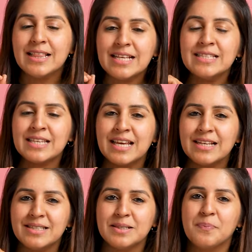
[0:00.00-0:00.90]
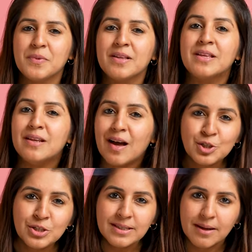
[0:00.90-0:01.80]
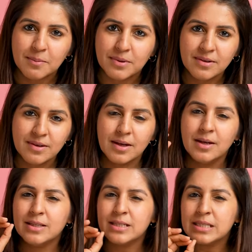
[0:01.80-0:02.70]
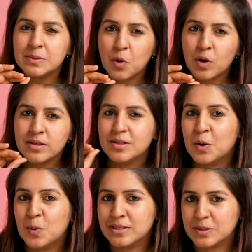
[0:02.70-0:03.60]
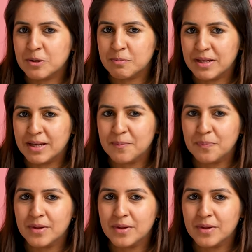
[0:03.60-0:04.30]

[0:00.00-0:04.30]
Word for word: In this case, the larger the number, the smaller the hole is going to be.